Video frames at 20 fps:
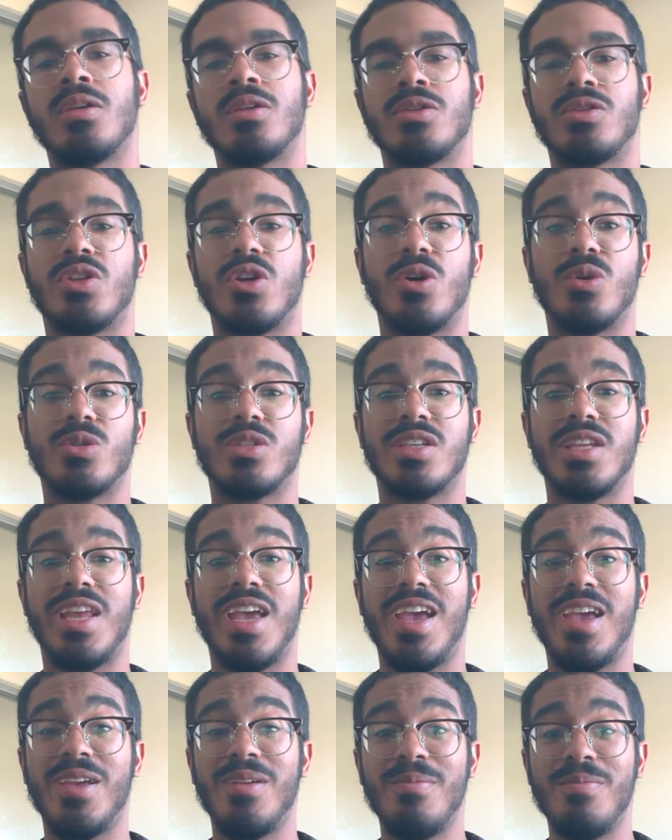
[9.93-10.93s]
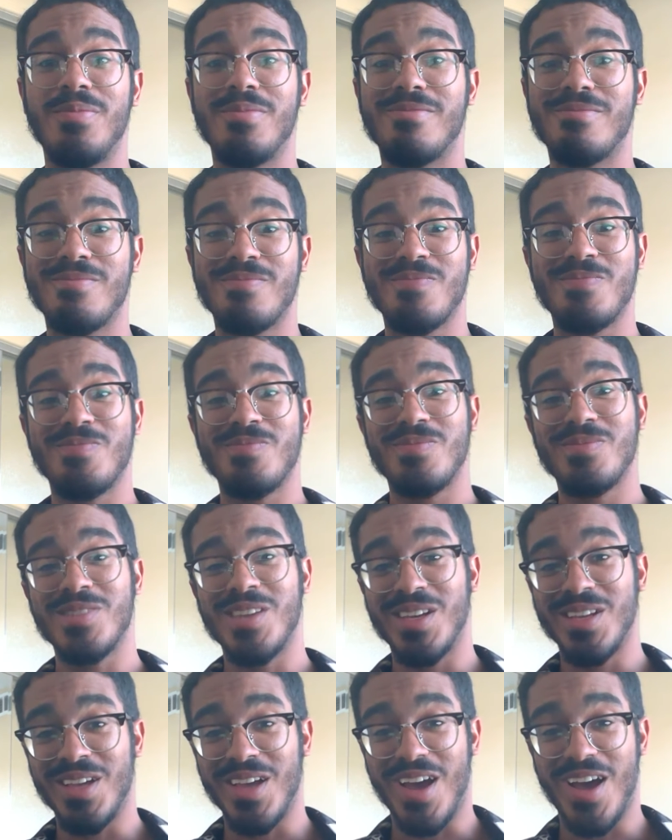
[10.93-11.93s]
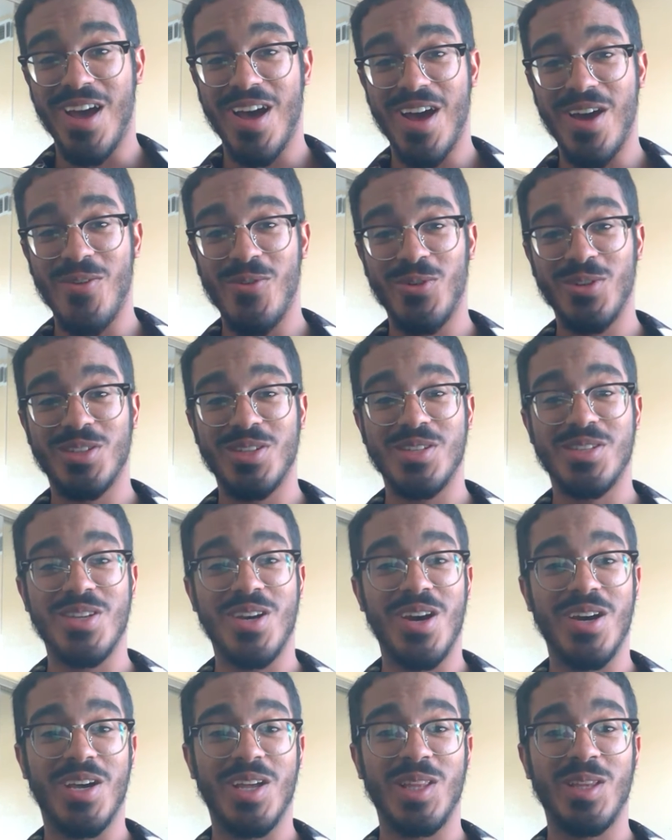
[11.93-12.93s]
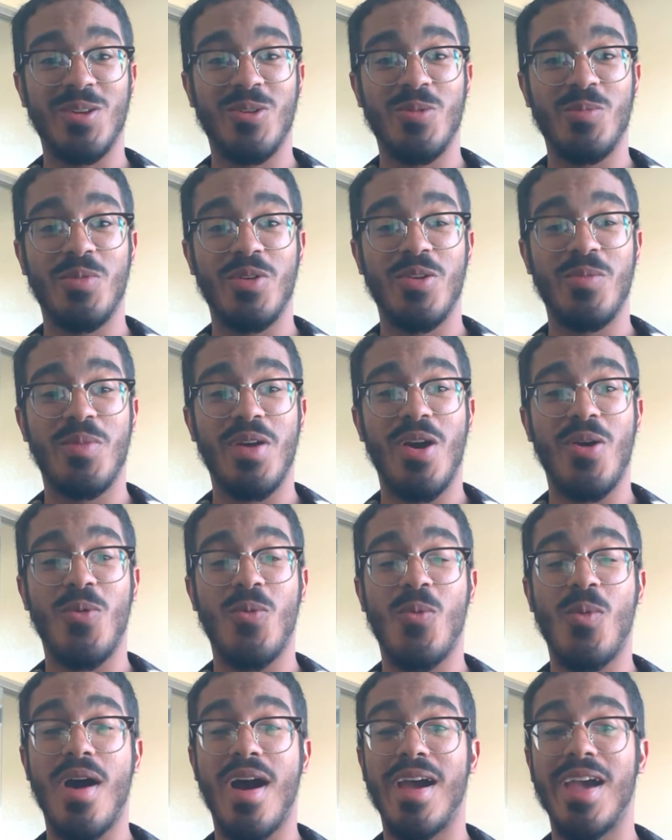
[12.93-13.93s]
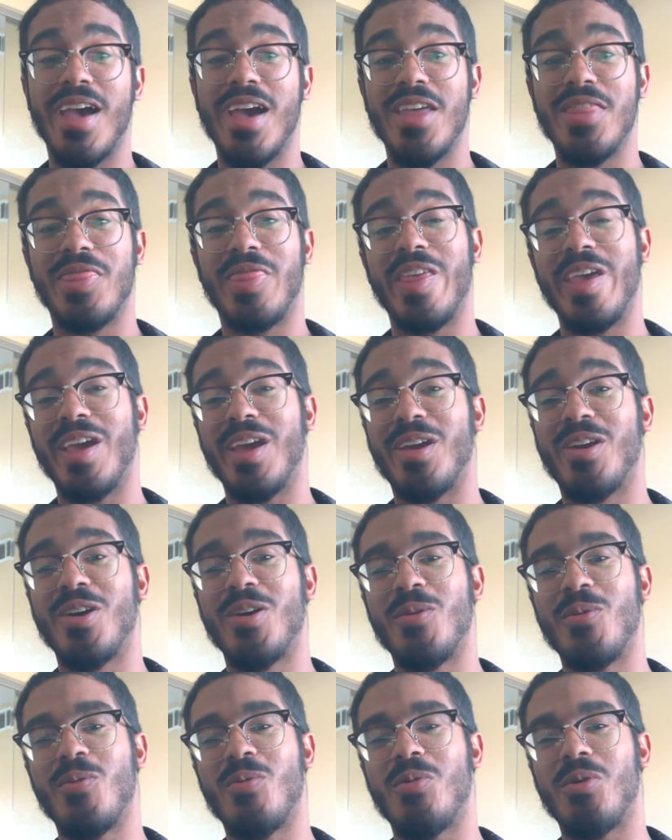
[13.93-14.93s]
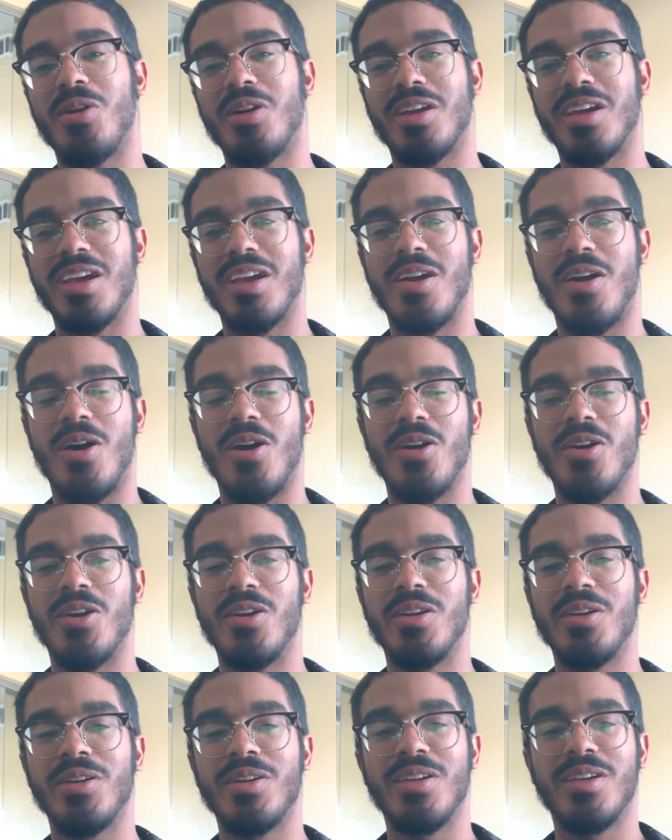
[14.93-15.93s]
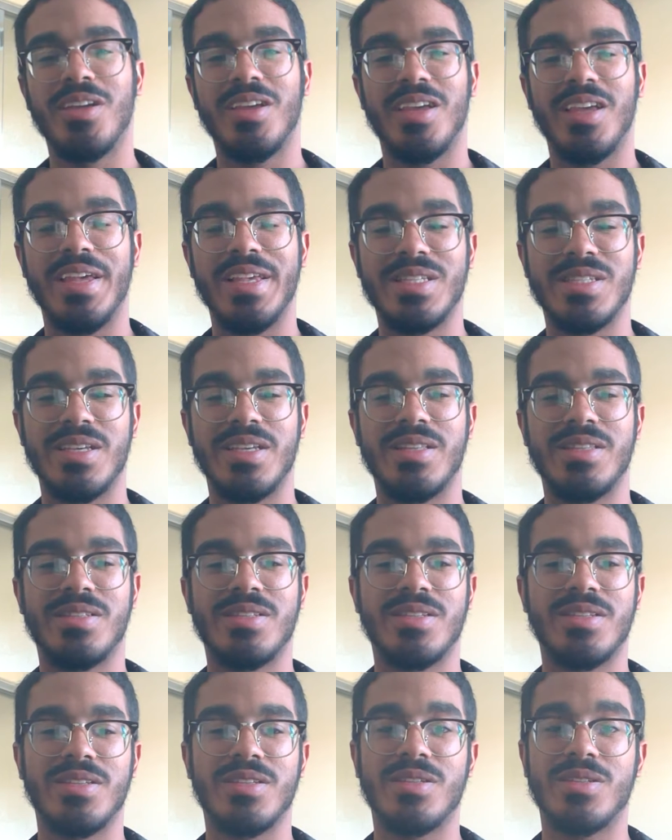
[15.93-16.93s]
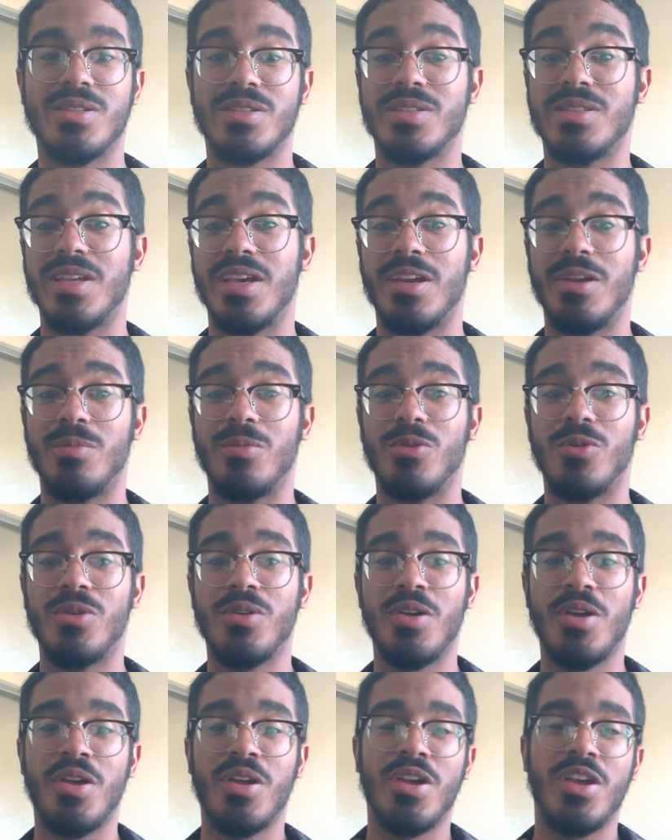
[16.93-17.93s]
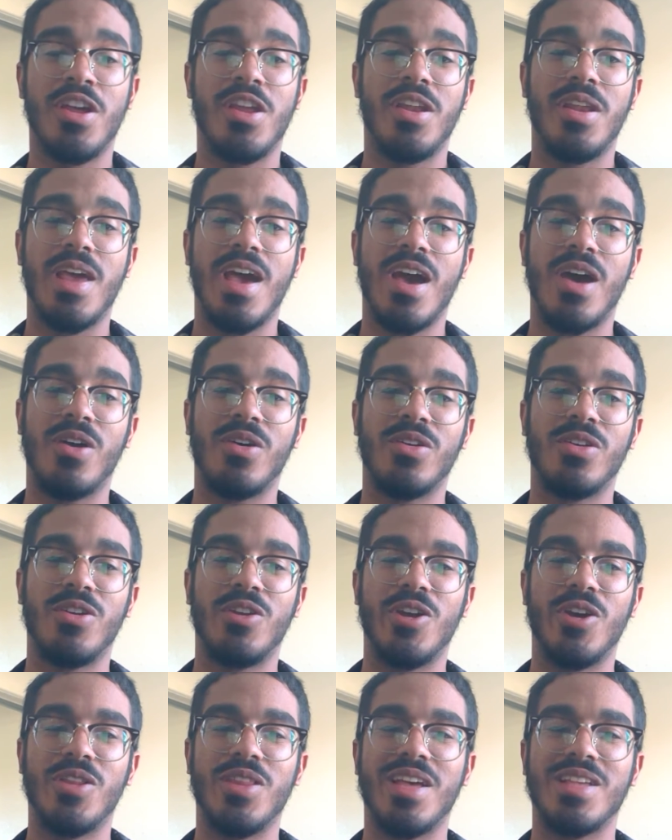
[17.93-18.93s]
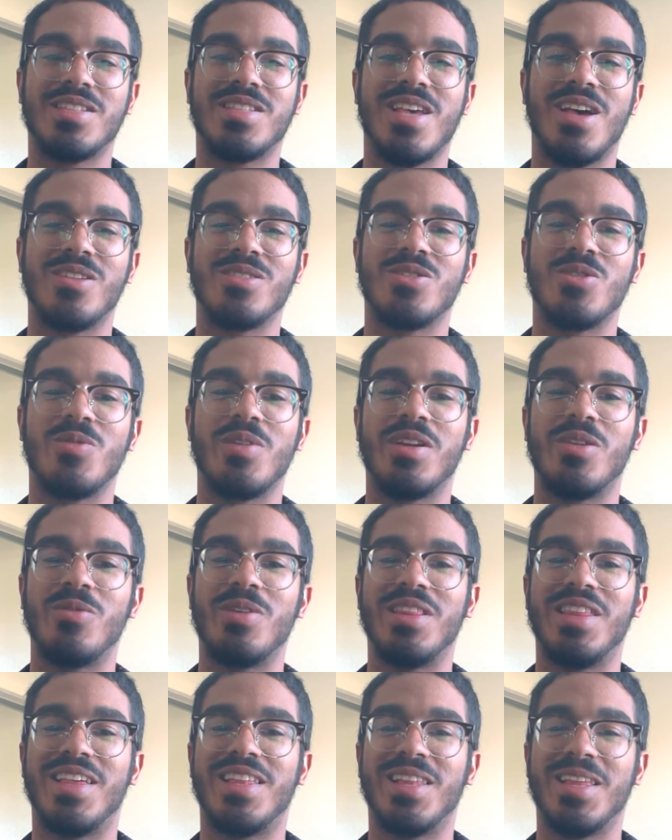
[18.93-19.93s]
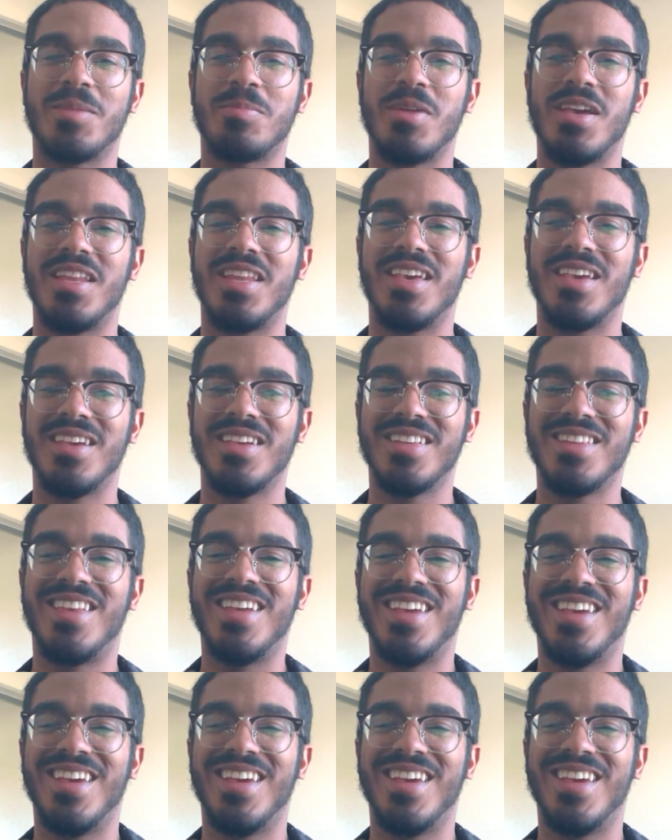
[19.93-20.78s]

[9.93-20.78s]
So today, uh, I want to talk a little bit about why I think working hard isn't sustainable. Now, you know, that sounds already really clickbaity,